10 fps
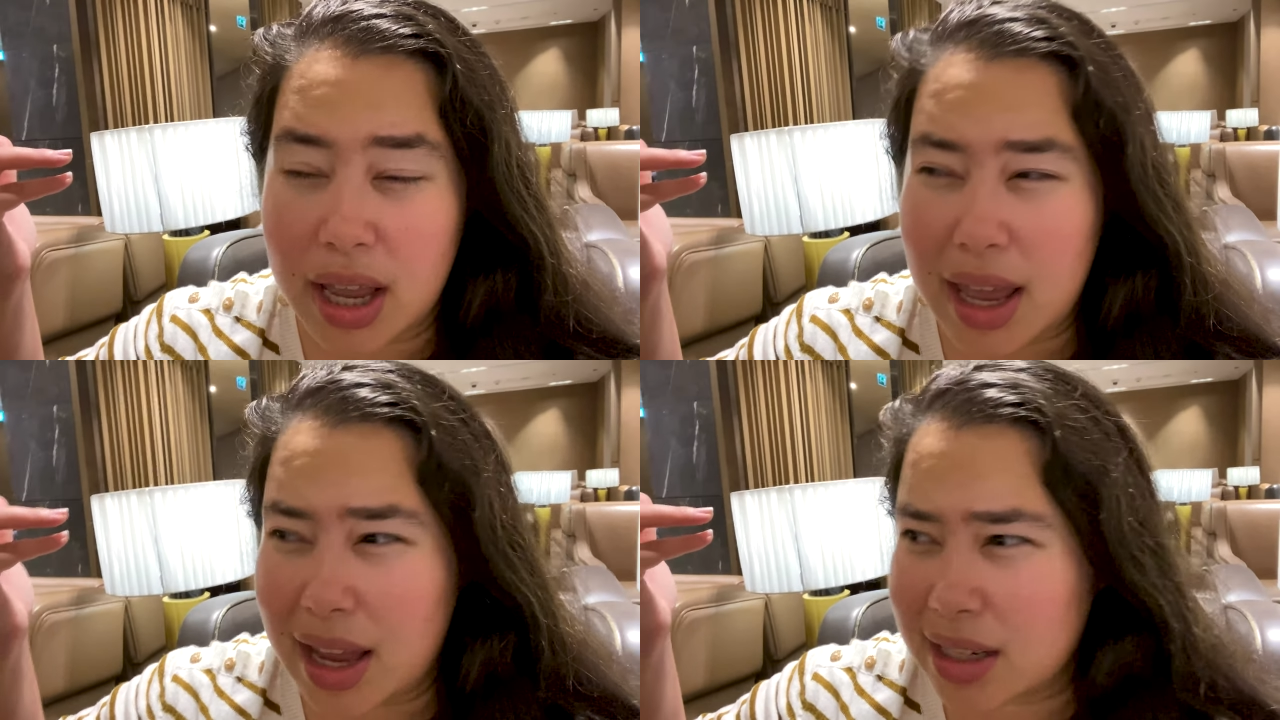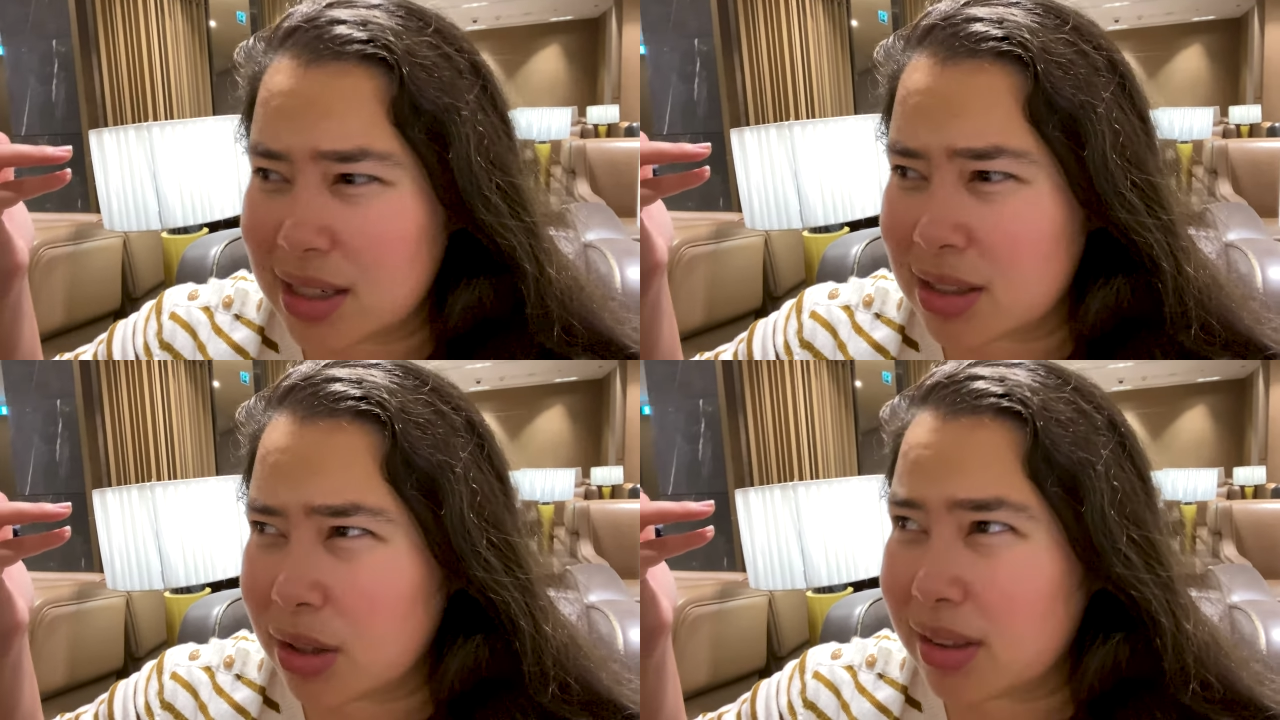actually
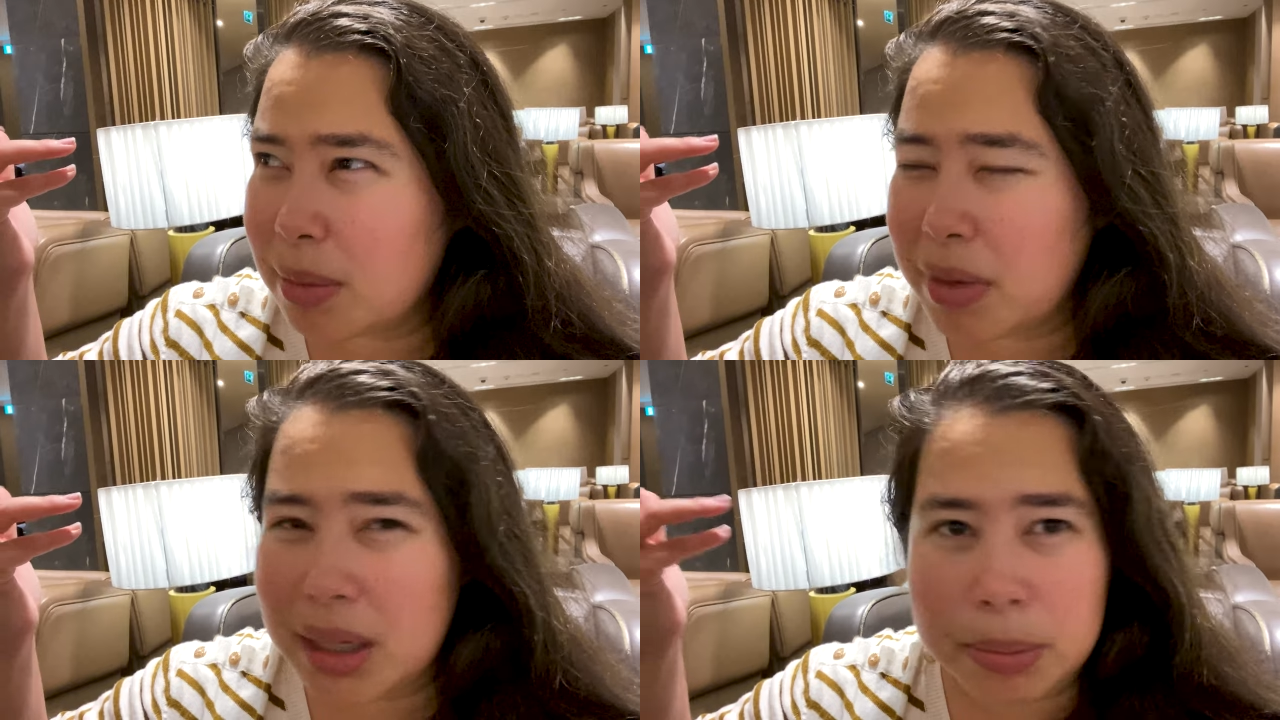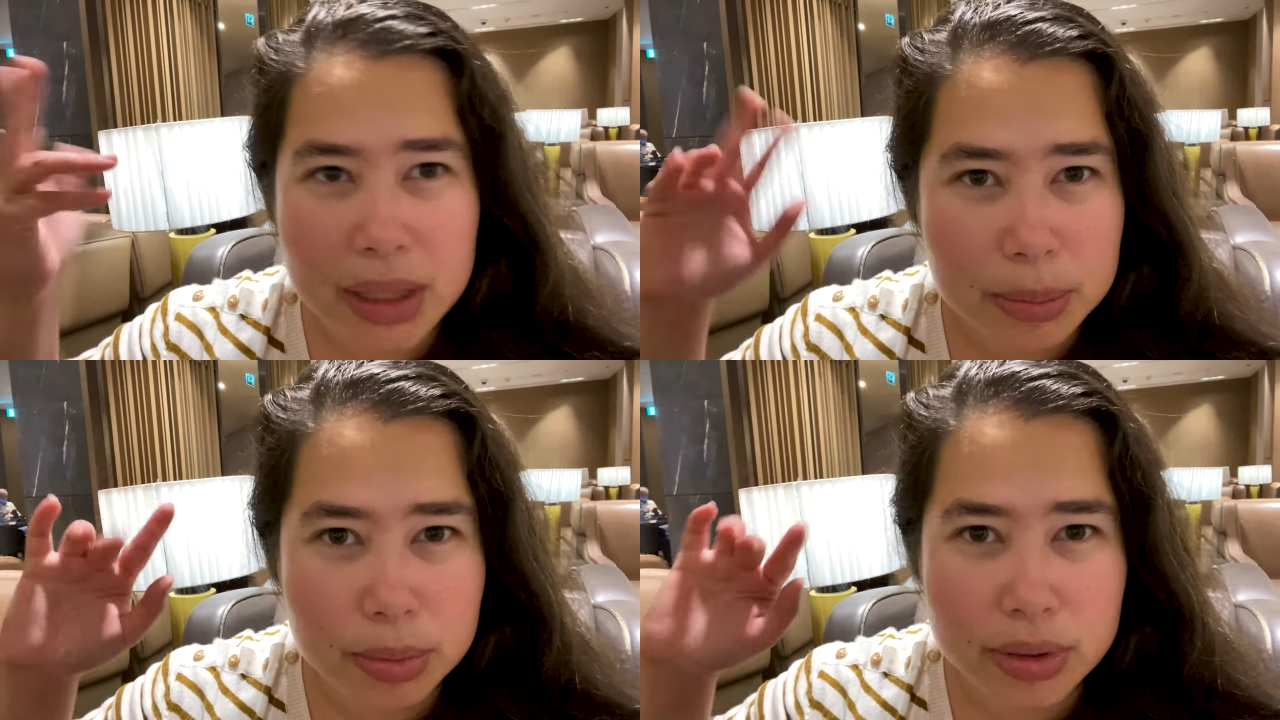there's not that many
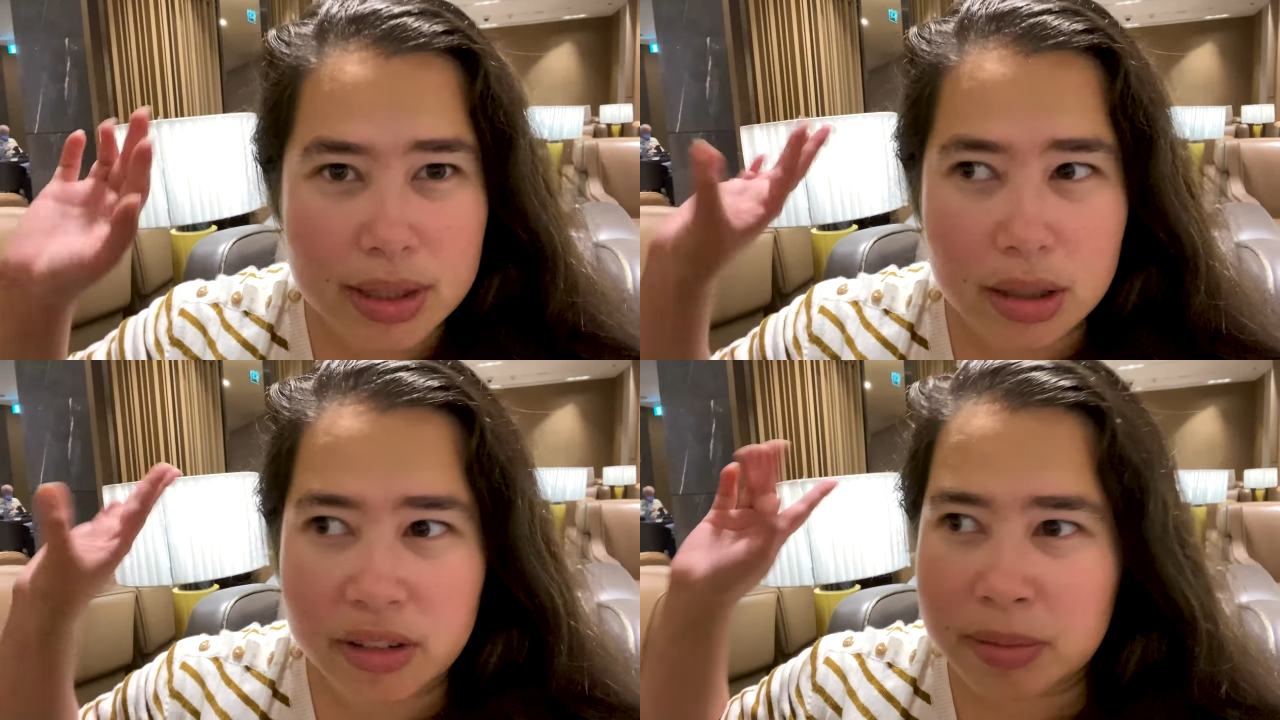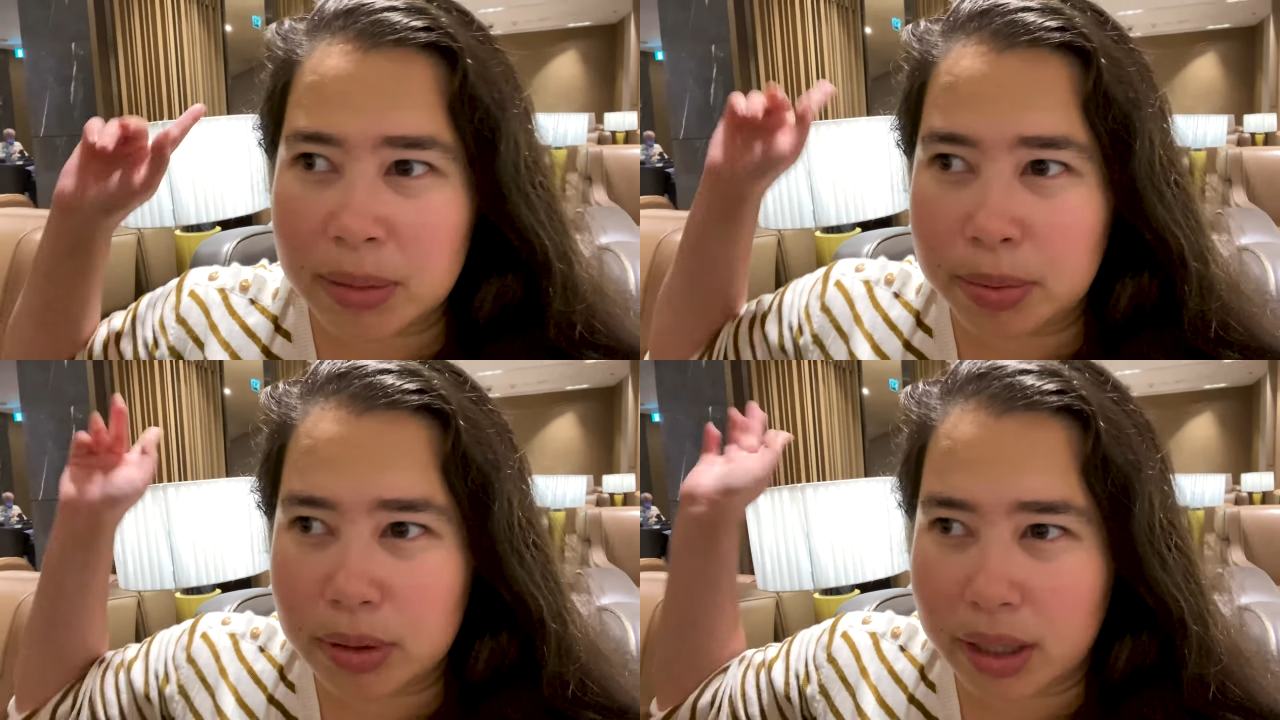people there's a lot of
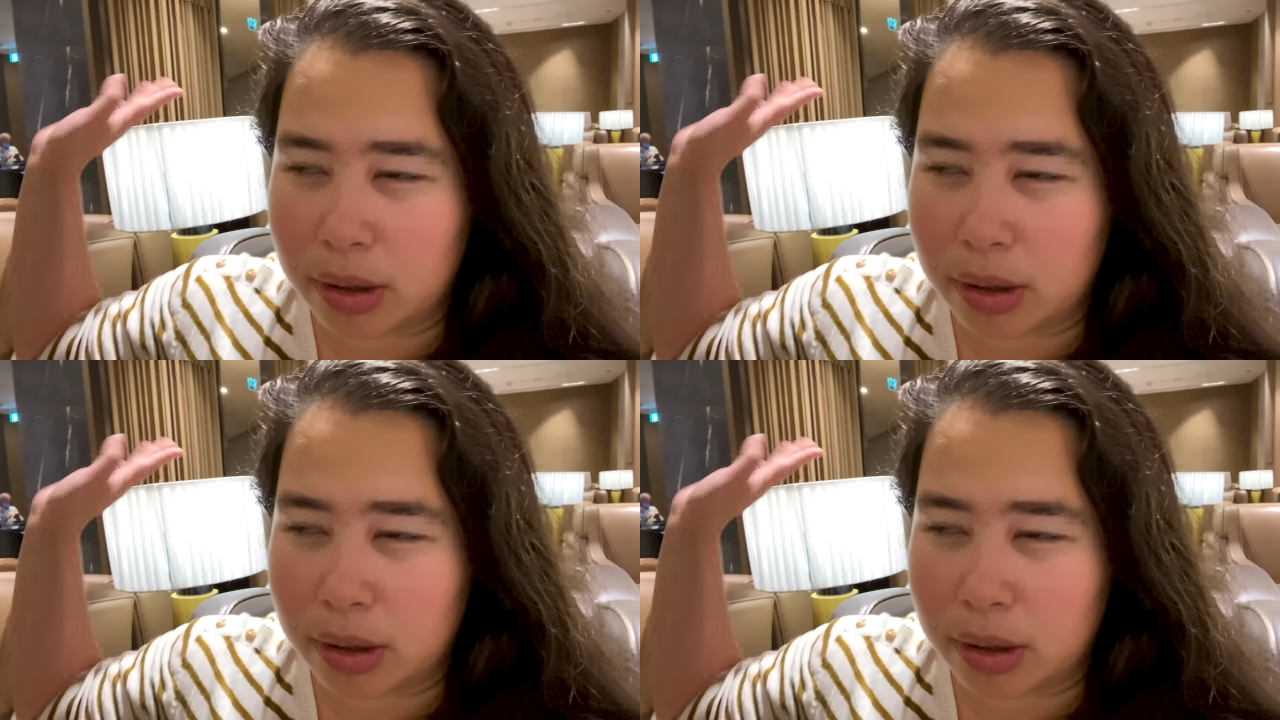people like